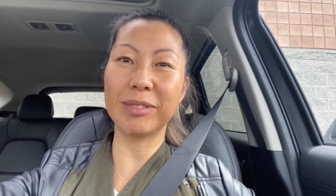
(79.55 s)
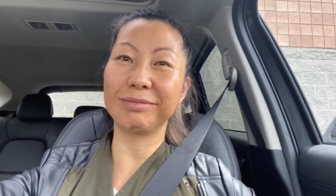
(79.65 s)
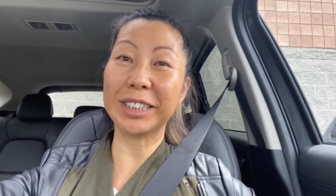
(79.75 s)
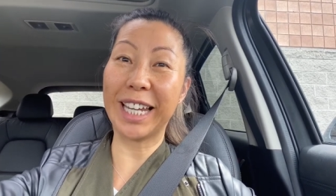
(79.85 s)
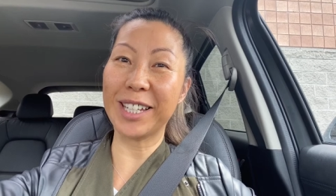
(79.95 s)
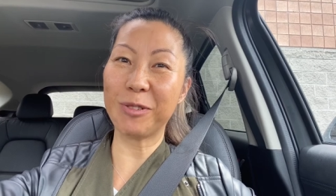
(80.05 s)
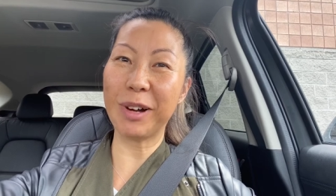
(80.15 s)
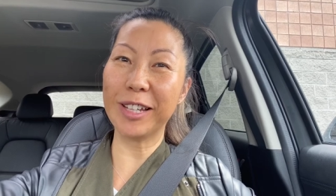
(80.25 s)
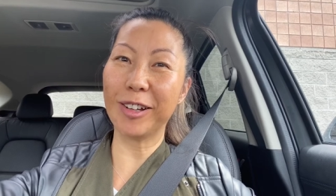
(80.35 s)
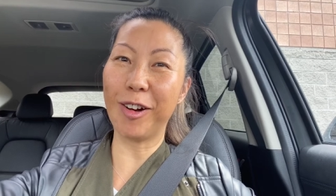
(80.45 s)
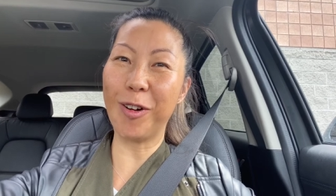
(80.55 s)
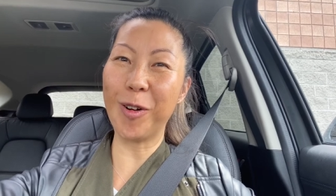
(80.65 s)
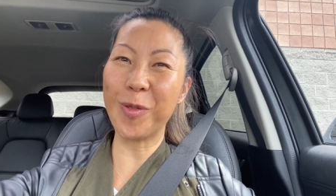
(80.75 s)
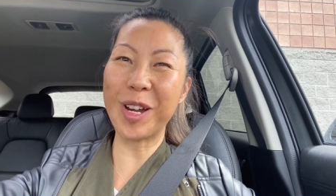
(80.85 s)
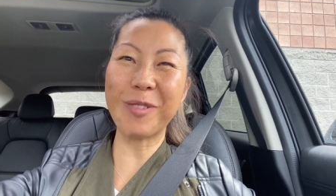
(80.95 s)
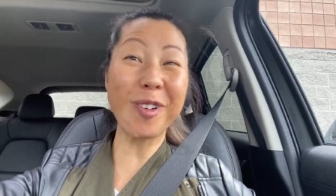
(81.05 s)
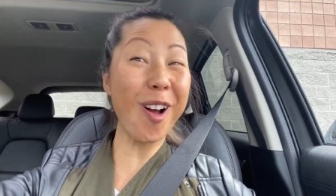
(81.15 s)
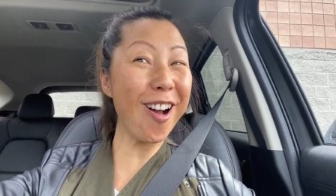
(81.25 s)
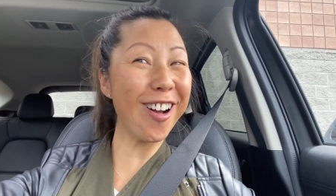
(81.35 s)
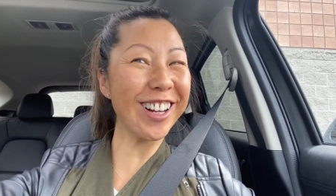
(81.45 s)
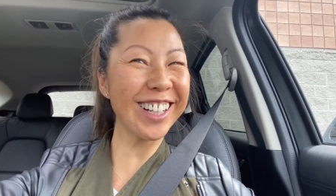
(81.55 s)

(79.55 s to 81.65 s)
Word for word: But guess what? Oh, we are wrong.